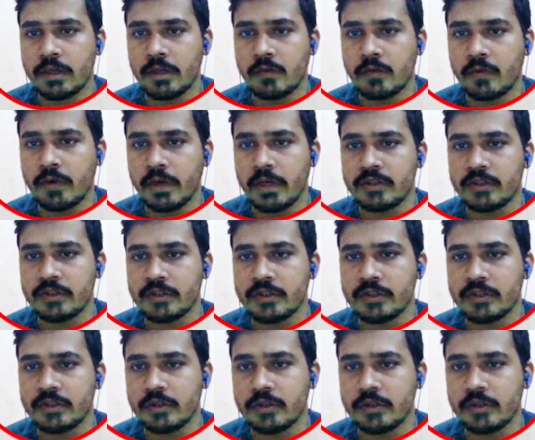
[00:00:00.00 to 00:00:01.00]
requires a
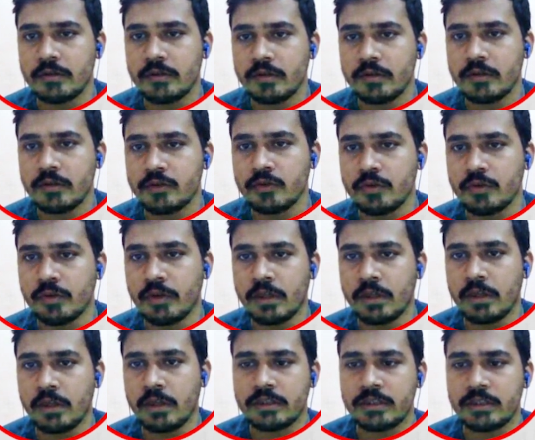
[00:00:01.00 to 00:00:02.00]
session. So
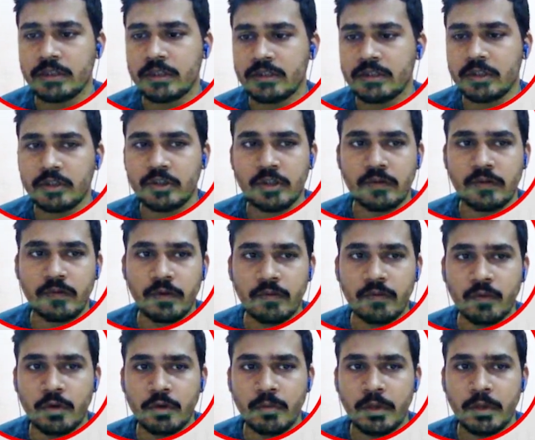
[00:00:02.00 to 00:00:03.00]
unless the session, we
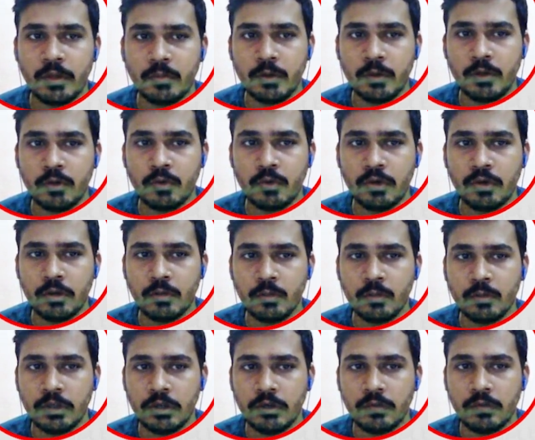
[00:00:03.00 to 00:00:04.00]
won't be able to
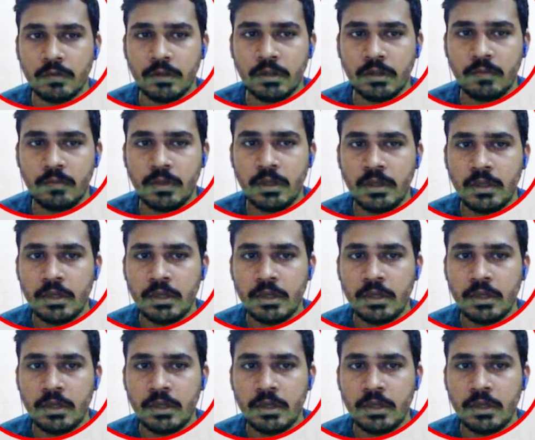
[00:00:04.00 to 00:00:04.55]
communicate with them.